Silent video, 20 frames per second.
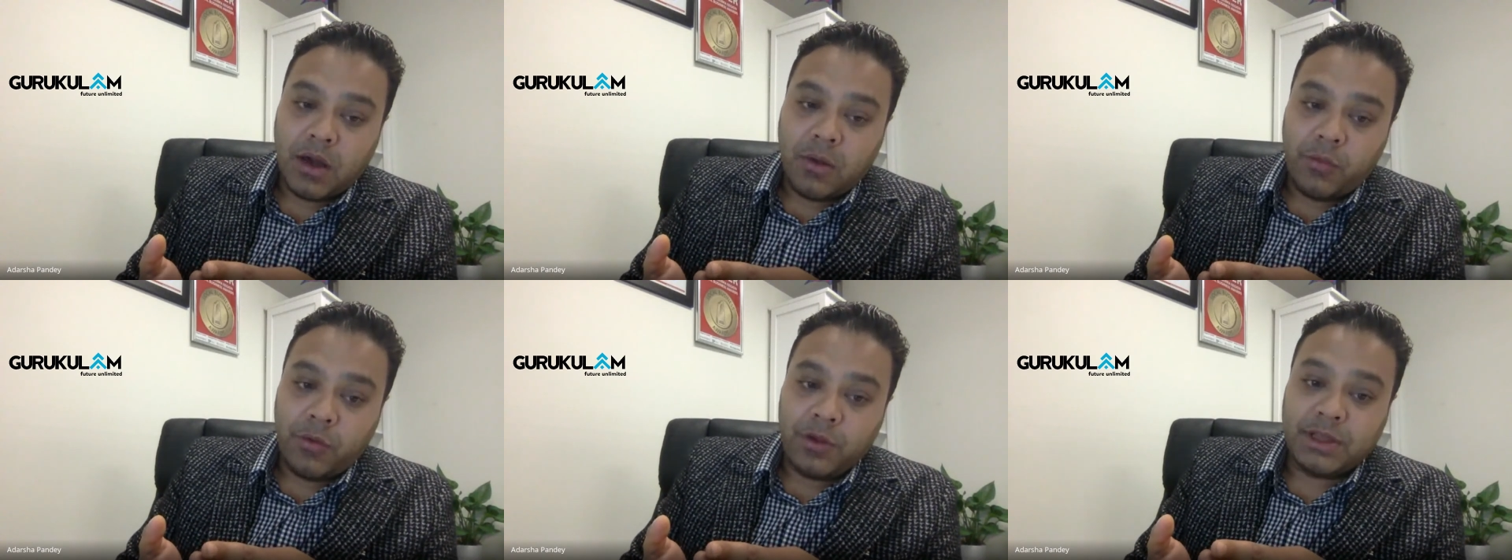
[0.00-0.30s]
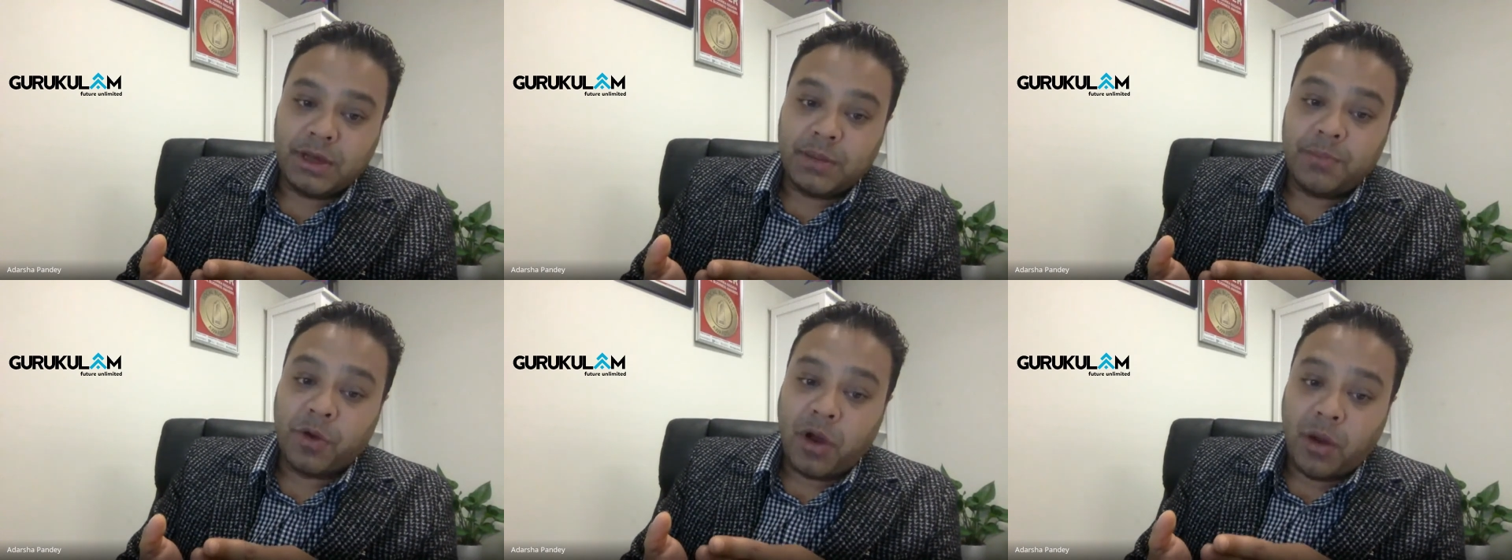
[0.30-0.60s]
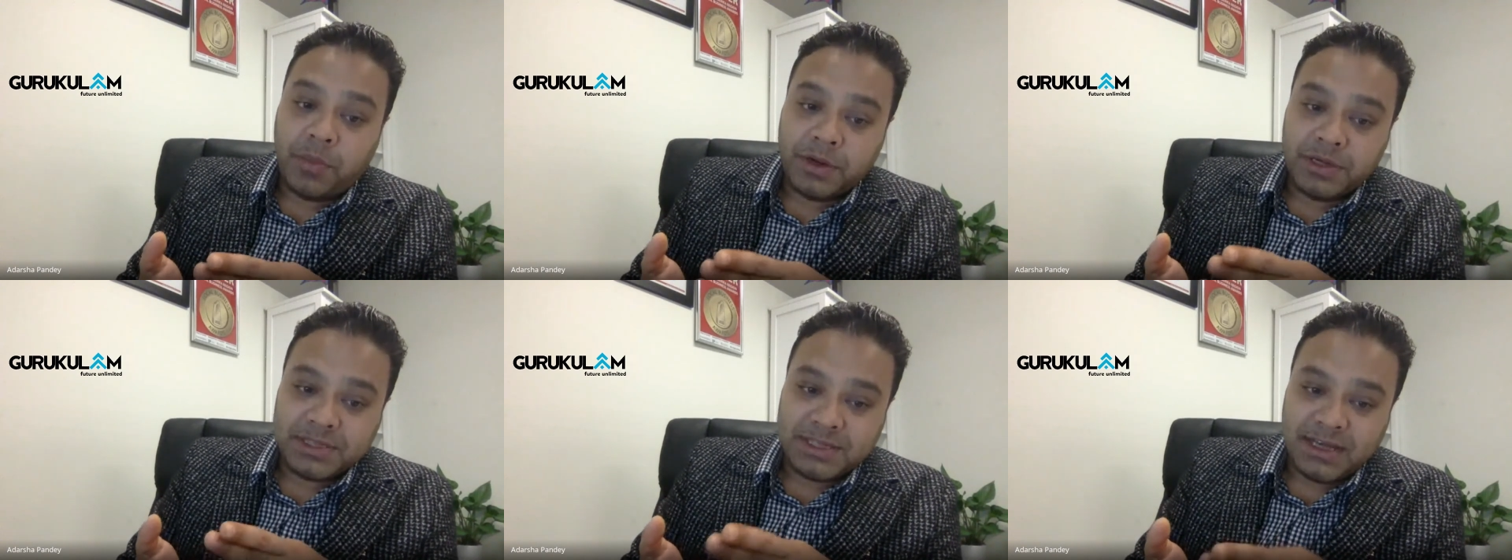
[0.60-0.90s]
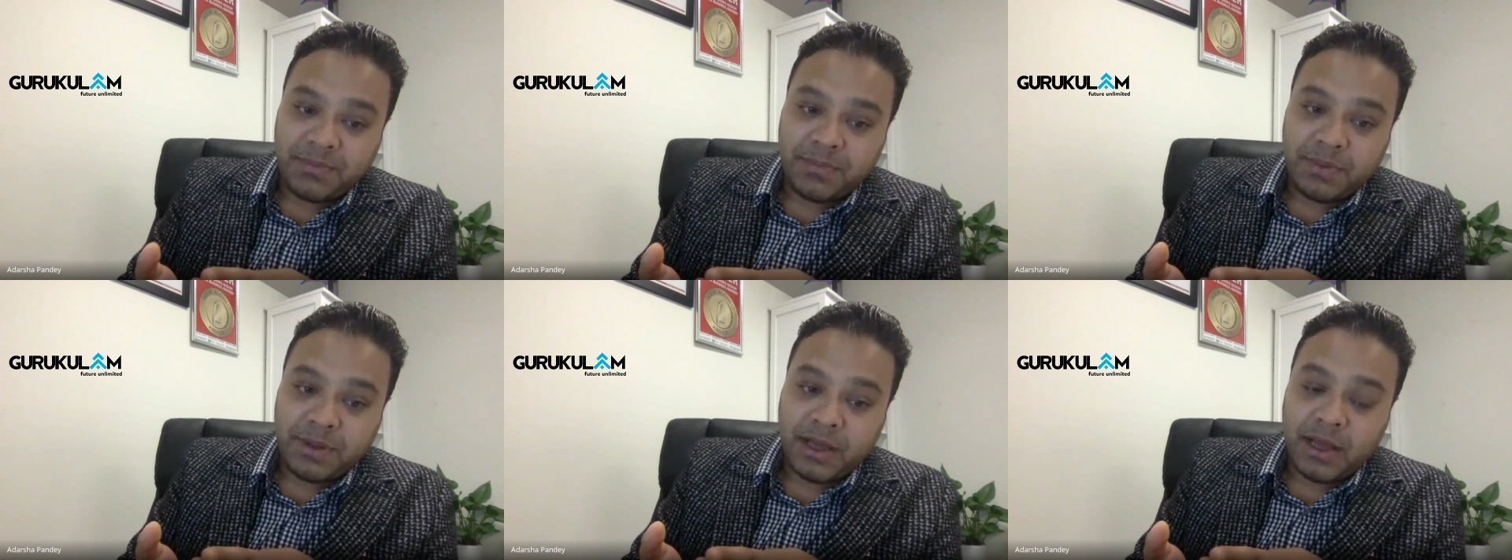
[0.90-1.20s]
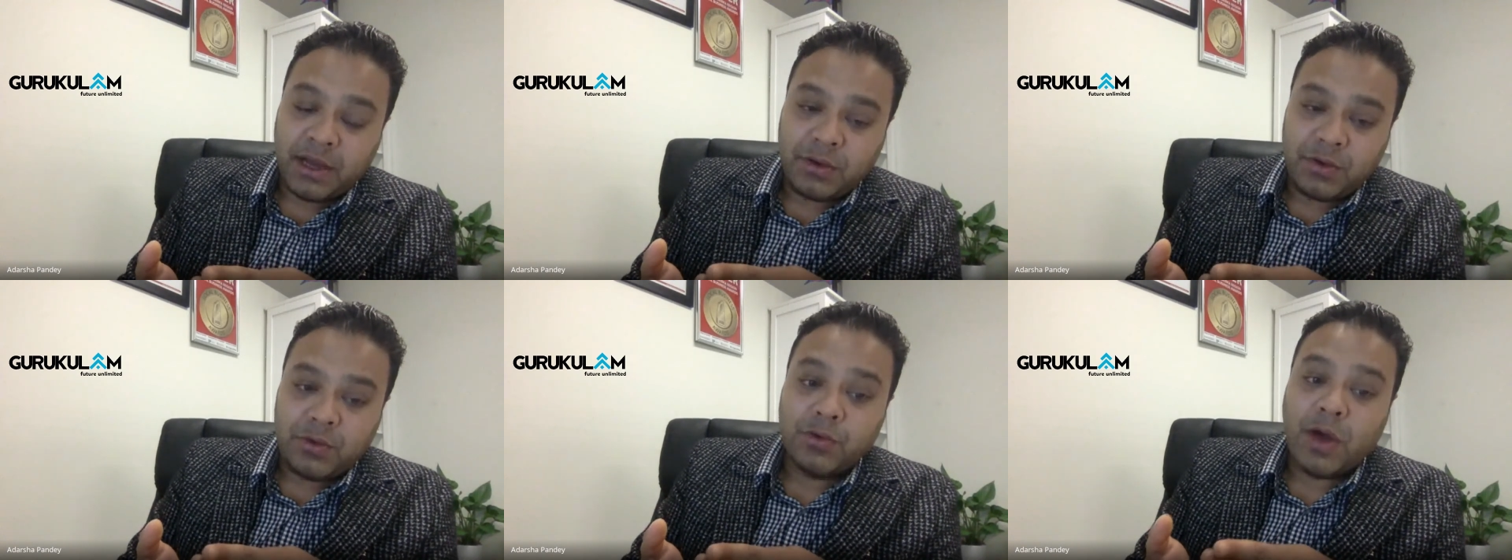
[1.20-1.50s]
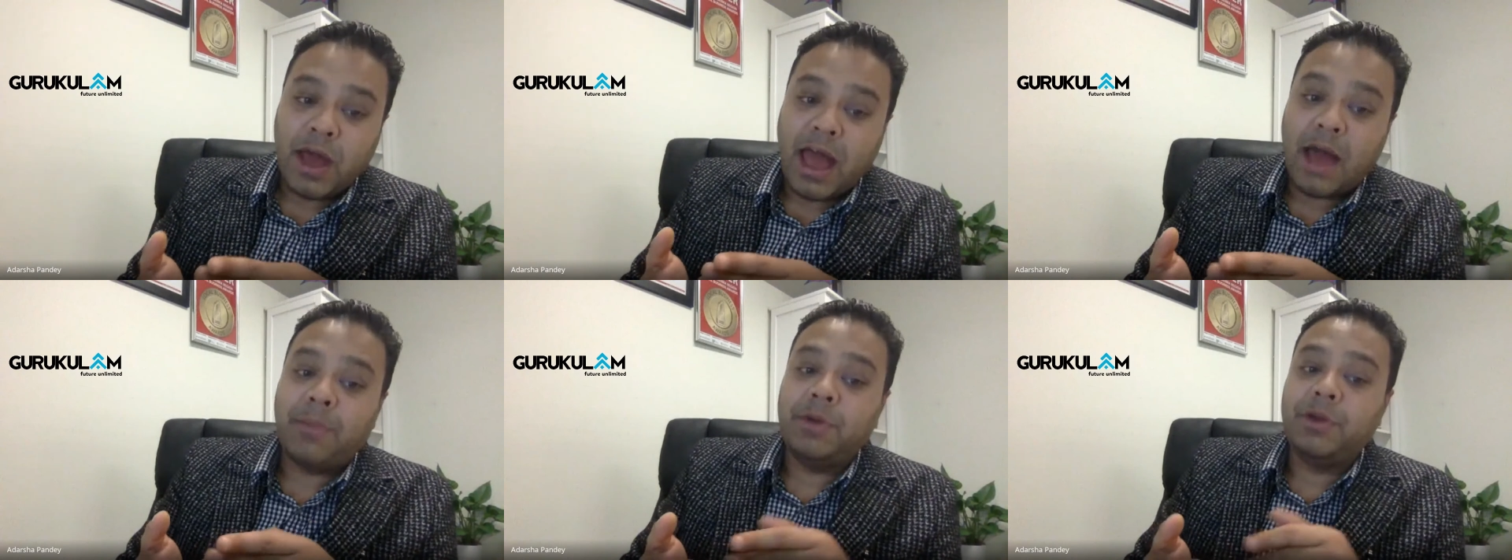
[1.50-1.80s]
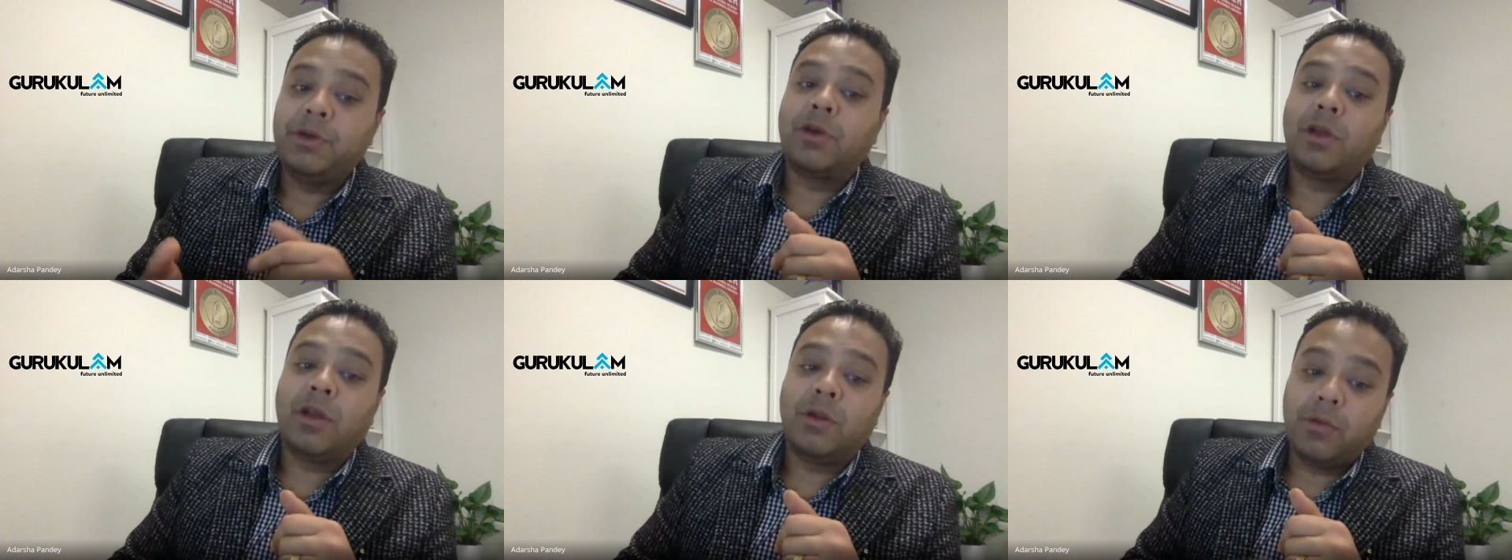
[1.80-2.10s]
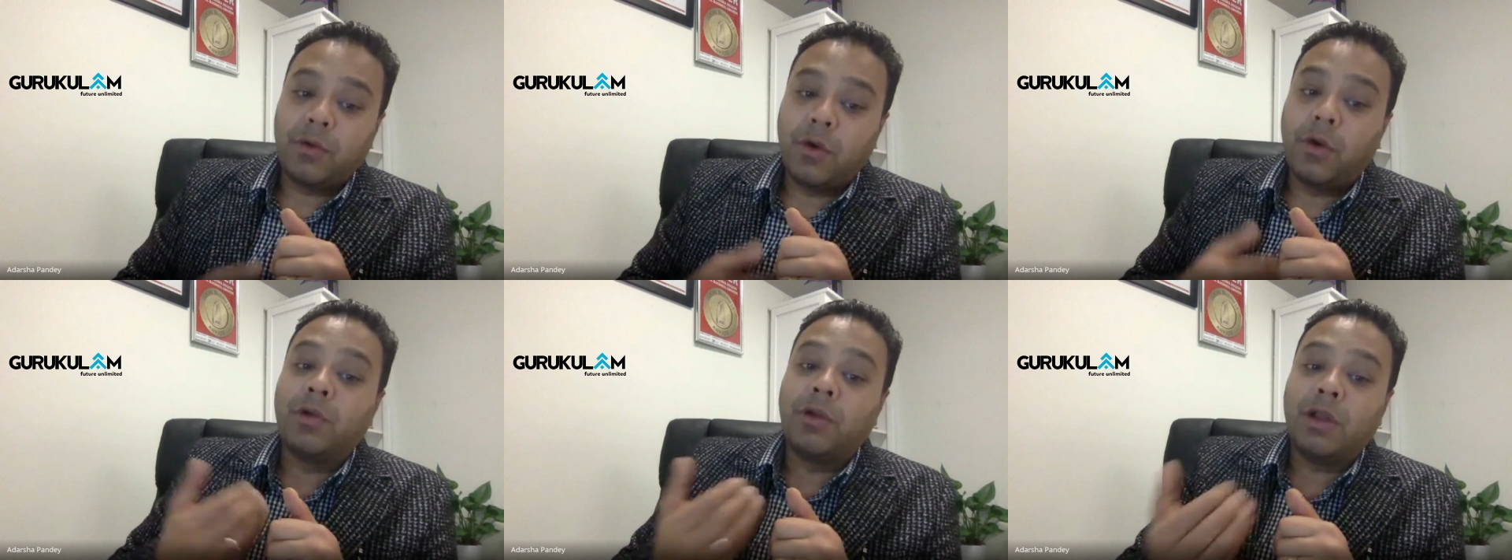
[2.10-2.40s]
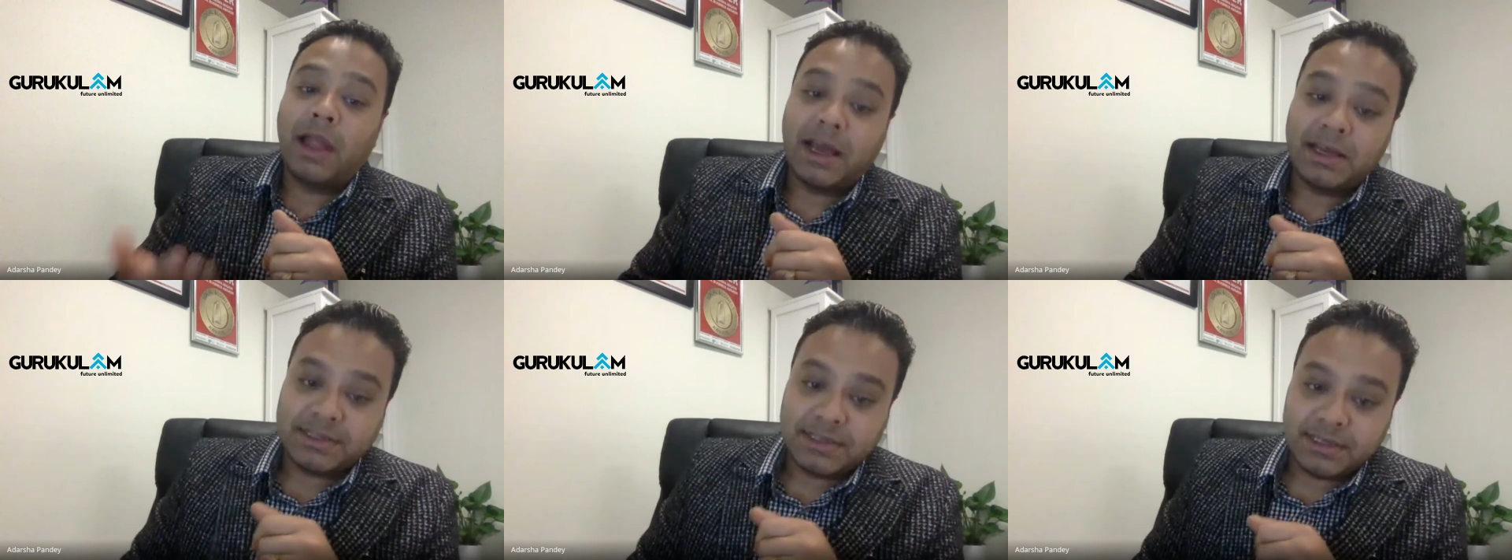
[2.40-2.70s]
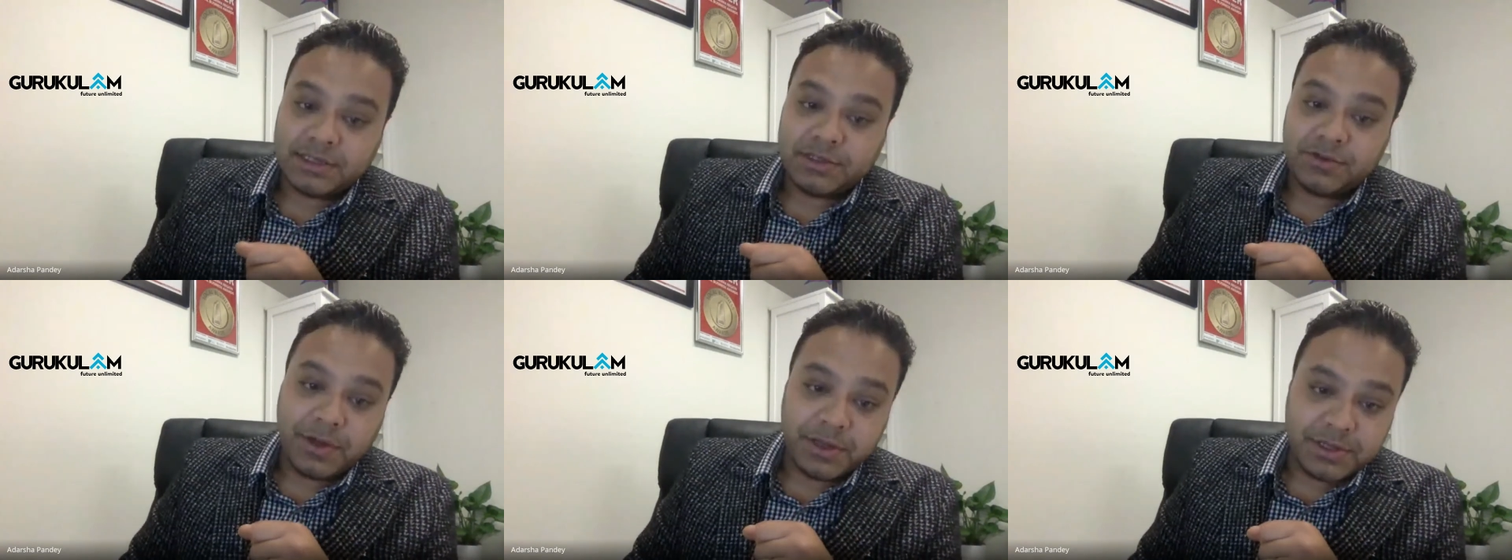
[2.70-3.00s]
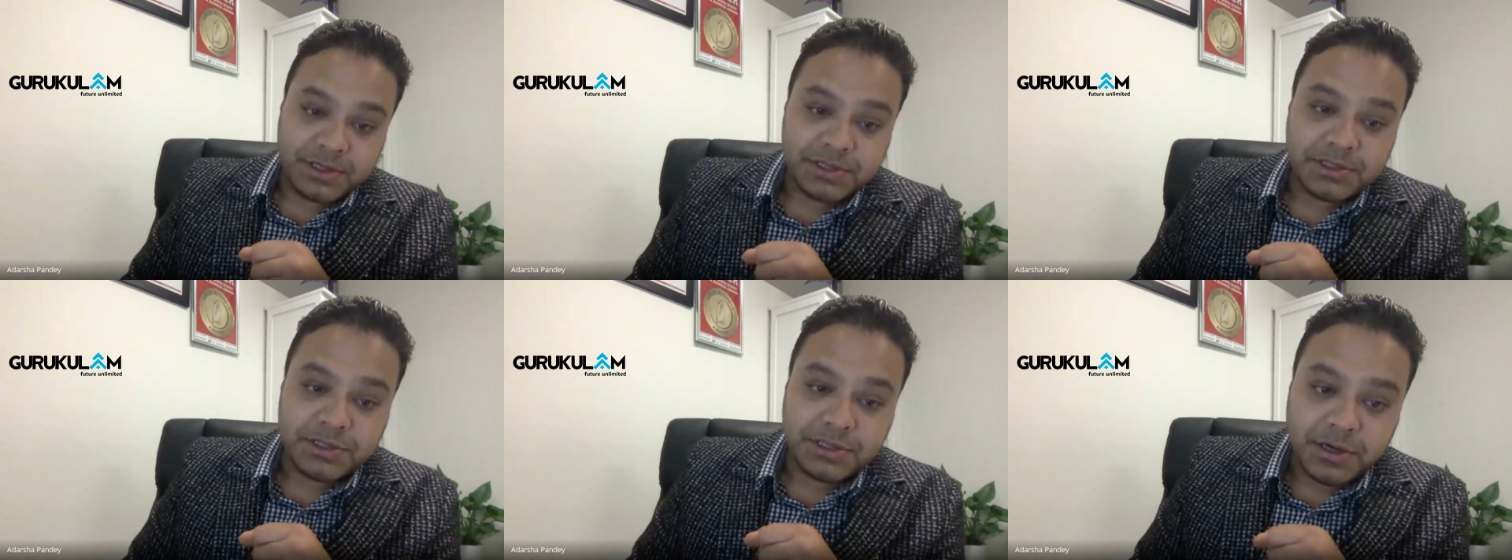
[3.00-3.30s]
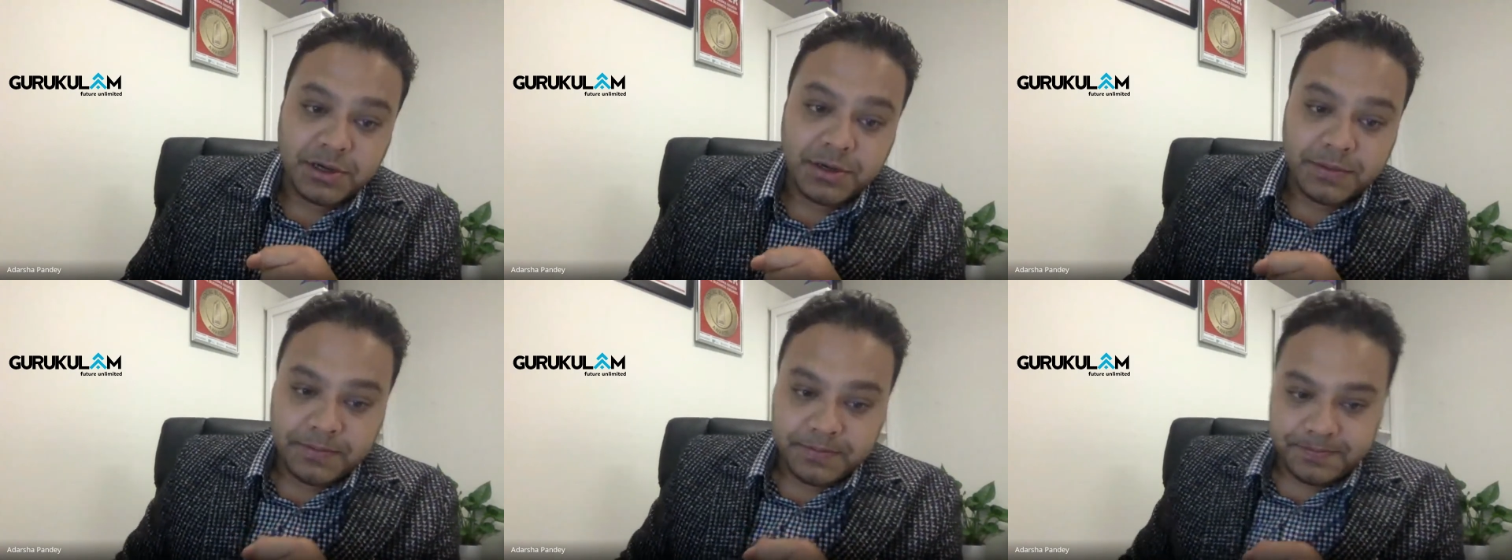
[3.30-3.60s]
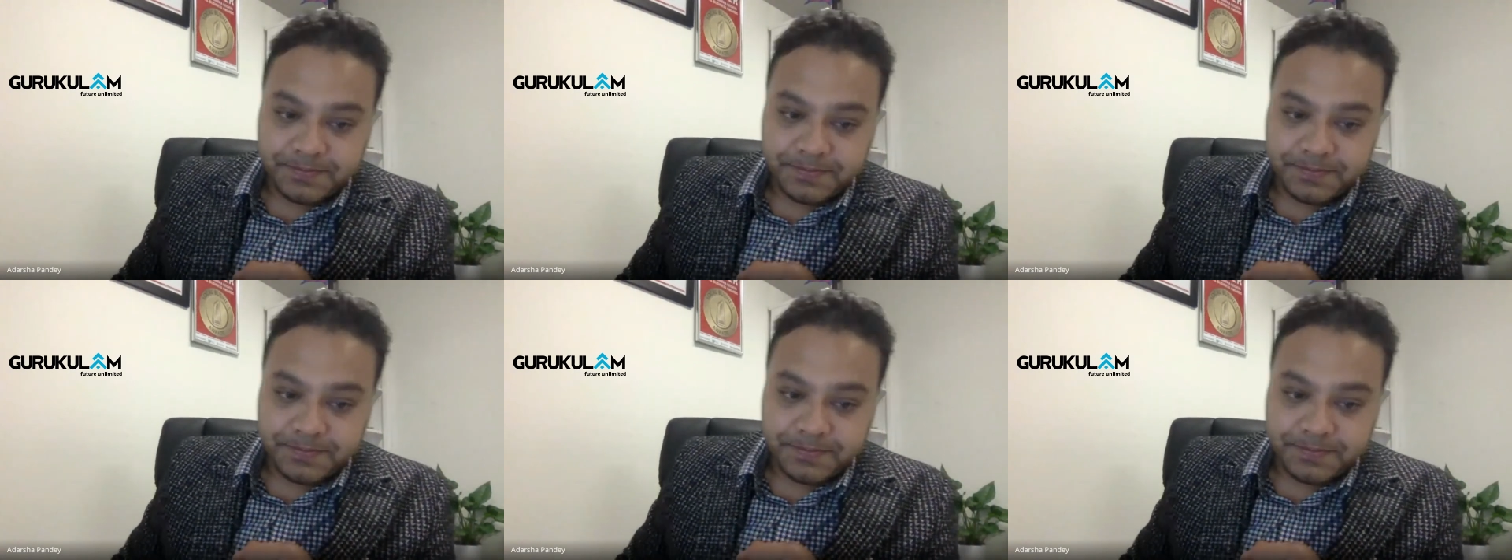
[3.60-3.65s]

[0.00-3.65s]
with a proper CPA to have your own license registered.